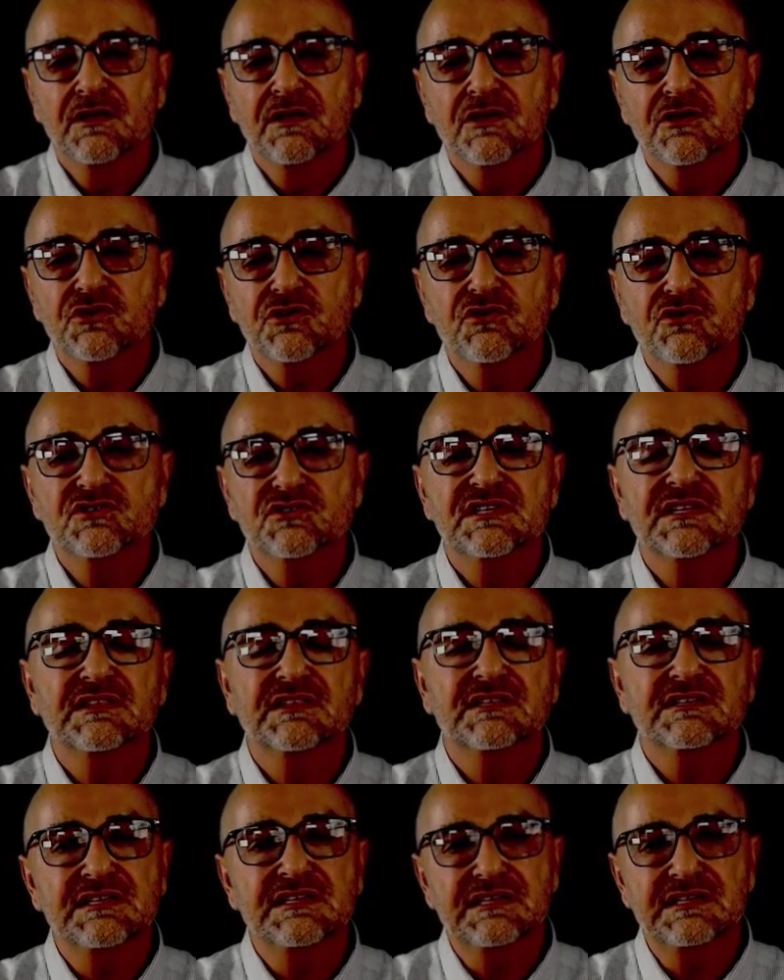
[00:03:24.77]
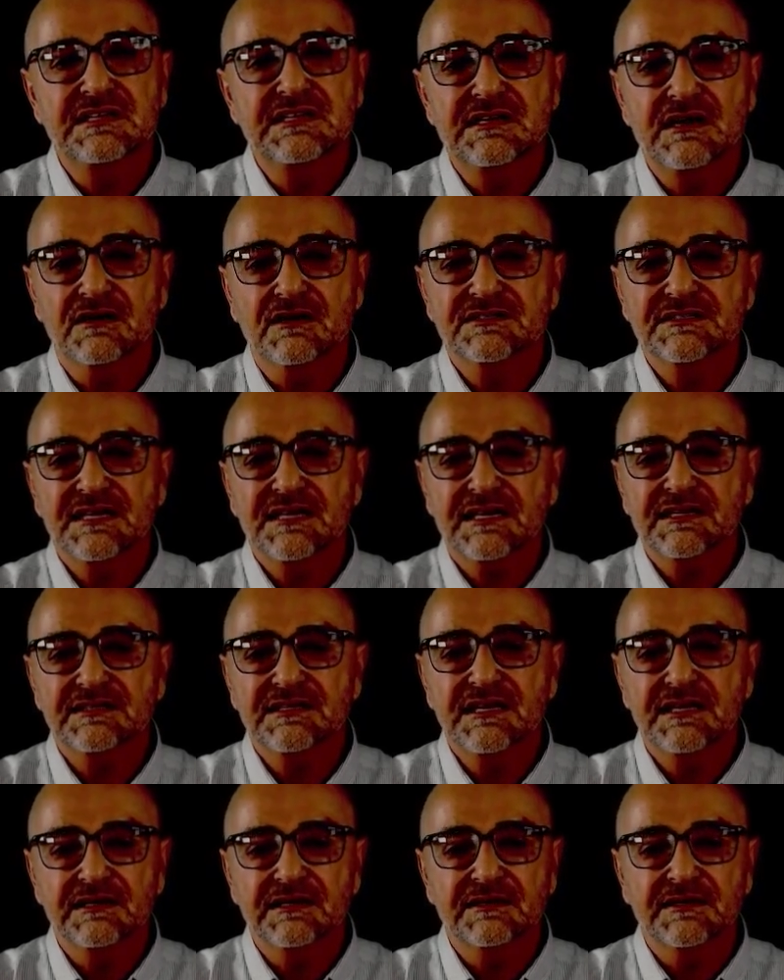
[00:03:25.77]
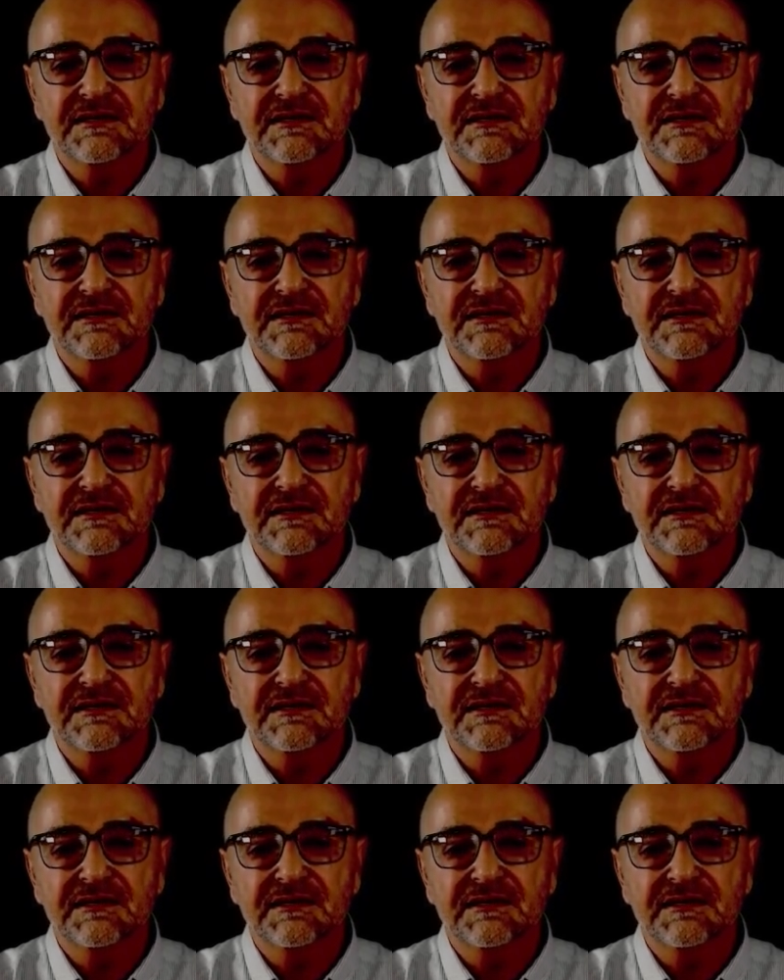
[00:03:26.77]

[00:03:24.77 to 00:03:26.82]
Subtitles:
using the TDR technique.